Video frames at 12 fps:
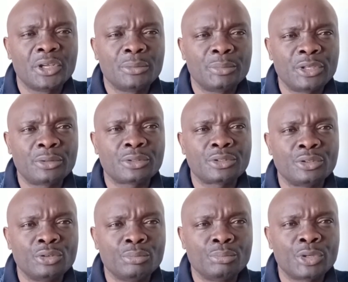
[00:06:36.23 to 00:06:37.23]
Because
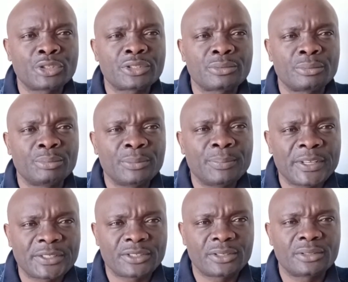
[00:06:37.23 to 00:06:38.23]
you must be
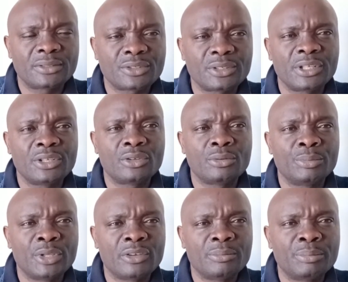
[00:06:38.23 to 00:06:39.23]
better so that you could
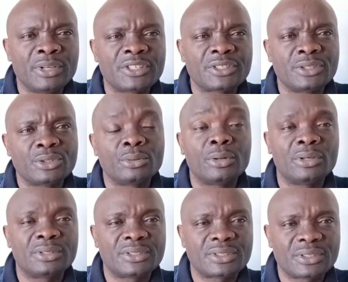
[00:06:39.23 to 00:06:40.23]
be a blessing to
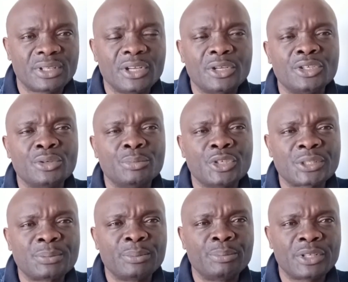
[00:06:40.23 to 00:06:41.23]
others. You must
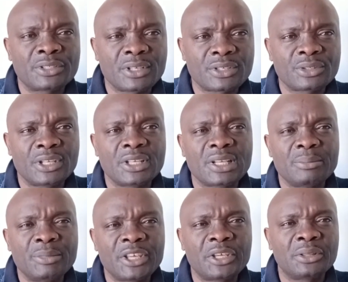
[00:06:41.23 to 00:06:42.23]
be better so that you can
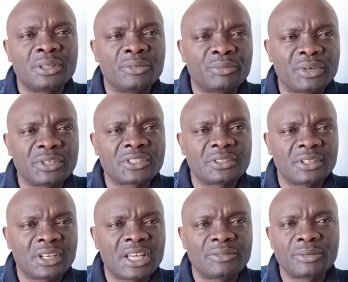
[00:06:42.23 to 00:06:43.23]
make a difference in the
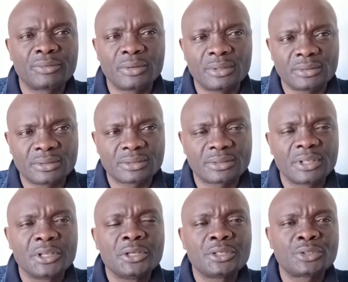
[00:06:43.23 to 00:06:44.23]
life of others.
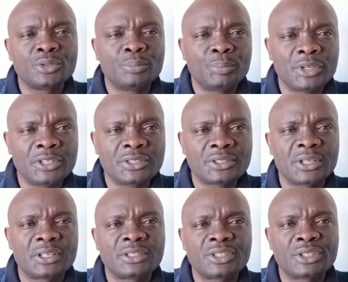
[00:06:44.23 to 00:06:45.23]
So please, at
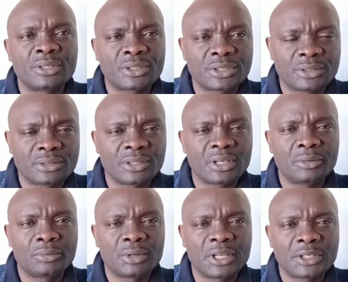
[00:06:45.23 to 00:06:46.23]
this junction, I
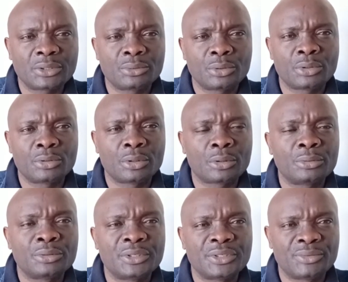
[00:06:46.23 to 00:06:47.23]
would like to
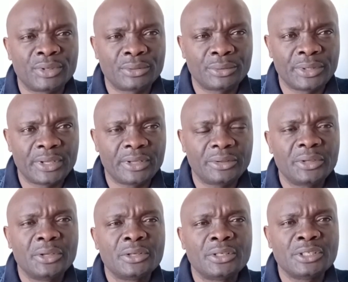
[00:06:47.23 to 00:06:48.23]
conclude this video here.
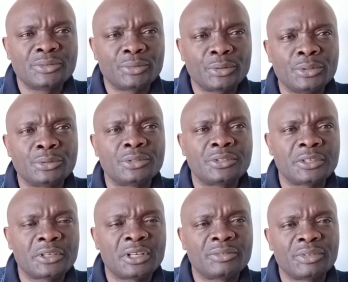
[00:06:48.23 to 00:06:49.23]
Is for you to
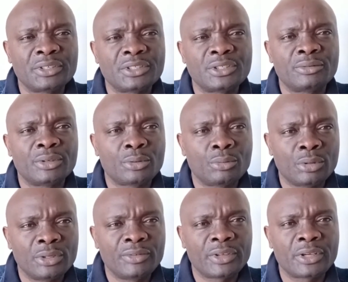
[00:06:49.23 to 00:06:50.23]
take advantage of the
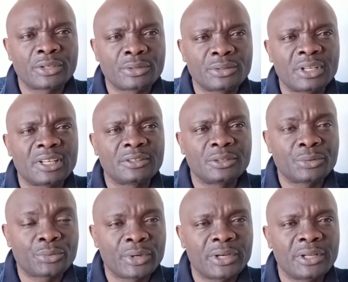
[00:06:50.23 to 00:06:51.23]
qualification and the
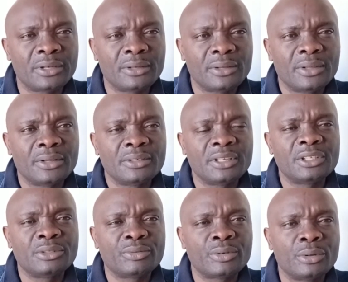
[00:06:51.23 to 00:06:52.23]
training that
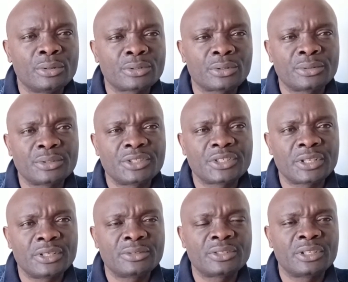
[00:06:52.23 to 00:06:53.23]
you've got, or the
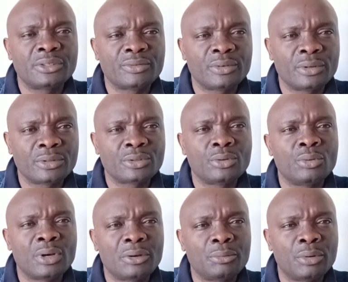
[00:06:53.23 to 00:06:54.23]
skills that you've got. Go
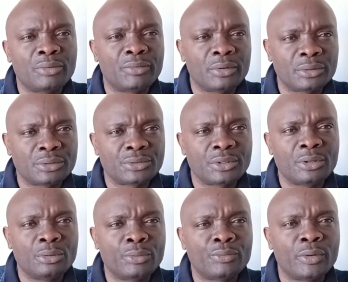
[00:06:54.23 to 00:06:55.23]
and work voluntarily.
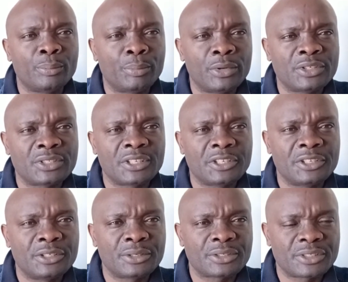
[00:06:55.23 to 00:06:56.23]
Look for places that need
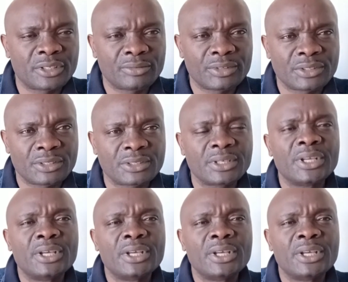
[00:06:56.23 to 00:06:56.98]
your services.